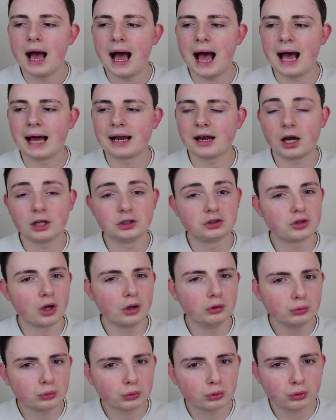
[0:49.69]
and I
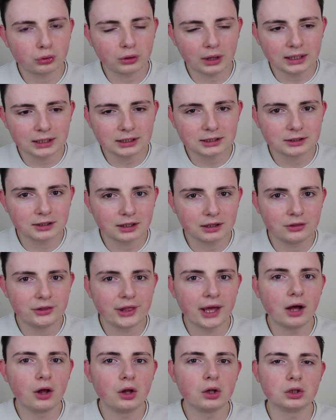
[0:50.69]
don't think
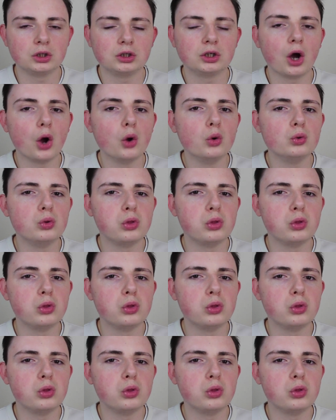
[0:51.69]
they'll go